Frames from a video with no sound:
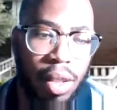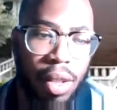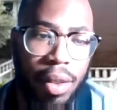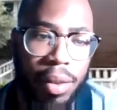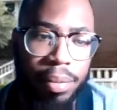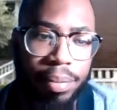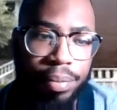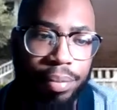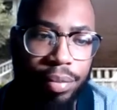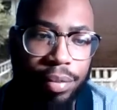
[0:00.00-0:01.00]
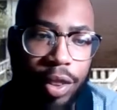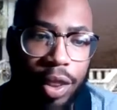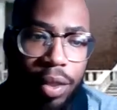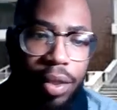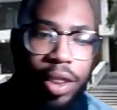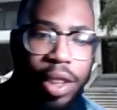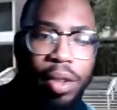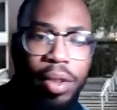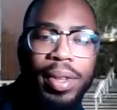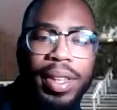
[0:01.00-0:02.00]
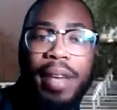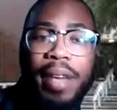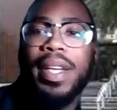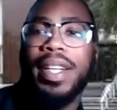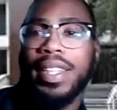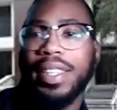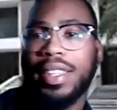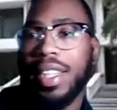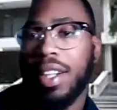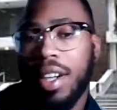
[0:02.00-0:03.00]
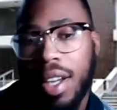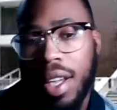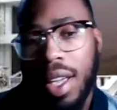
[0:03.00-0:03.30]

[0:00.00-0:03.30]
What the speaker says: Um. So with that being considered,